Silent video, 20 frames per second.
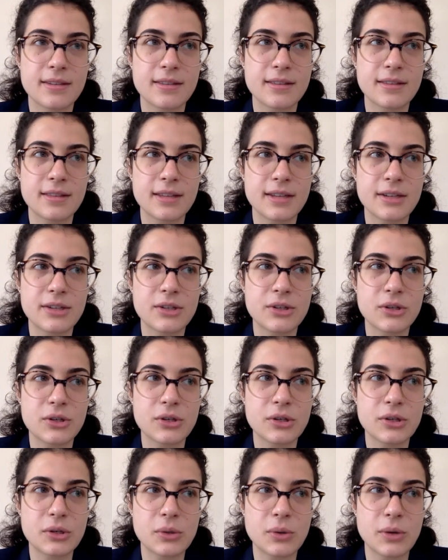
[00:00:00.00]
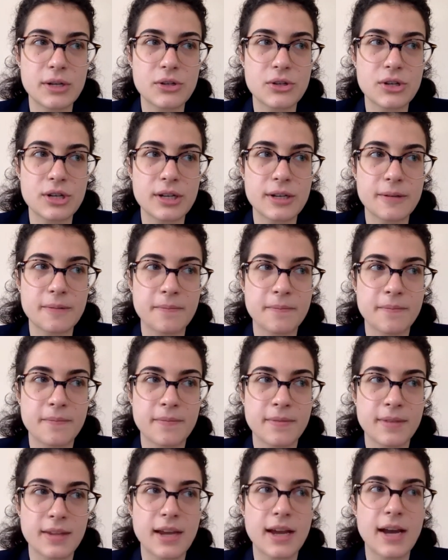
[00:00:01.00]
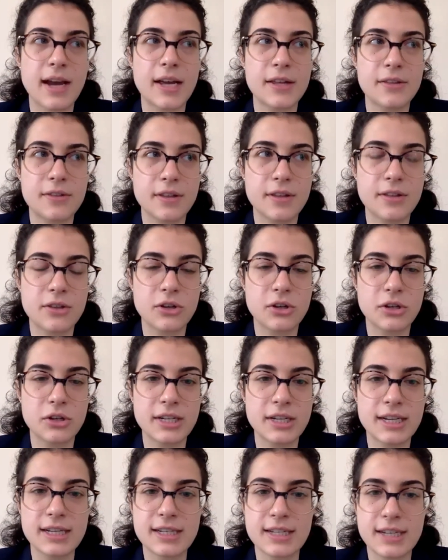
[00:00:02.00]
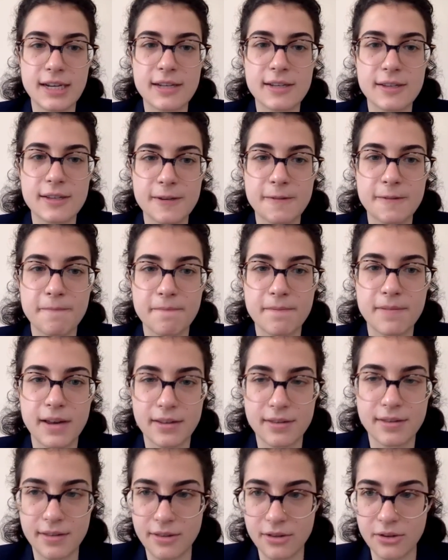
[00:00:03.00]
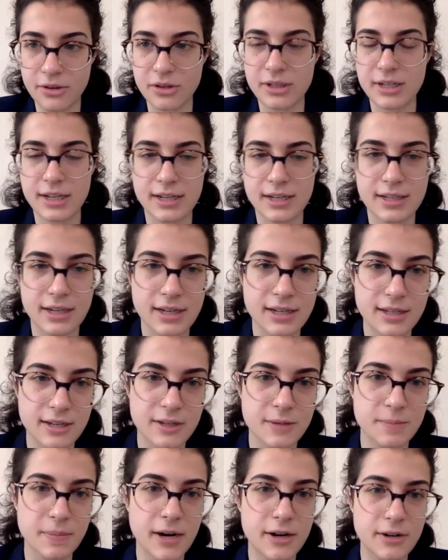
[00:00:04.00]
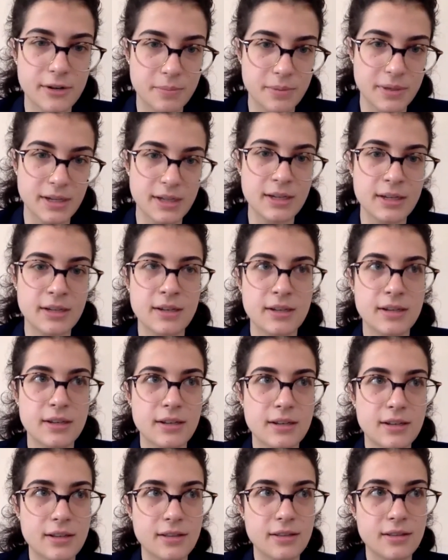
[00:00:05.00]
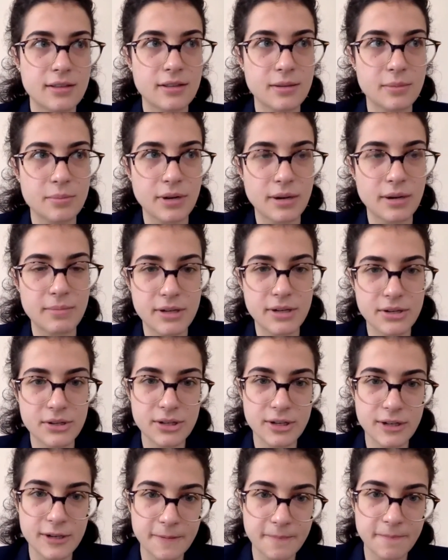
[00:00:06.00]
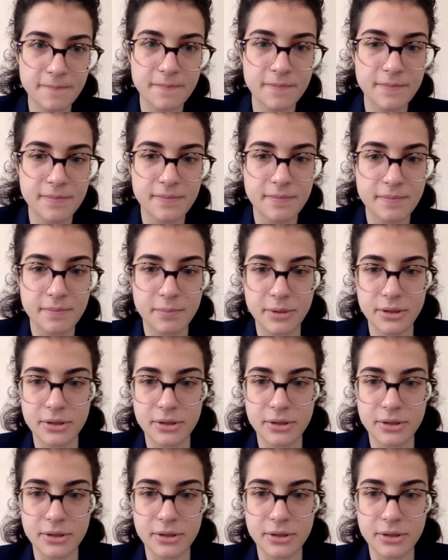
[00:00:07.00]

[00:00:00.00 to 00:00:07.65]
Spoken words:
That is a good question. I think the good kid does. I think the good kid does aspire to be the prime minister, but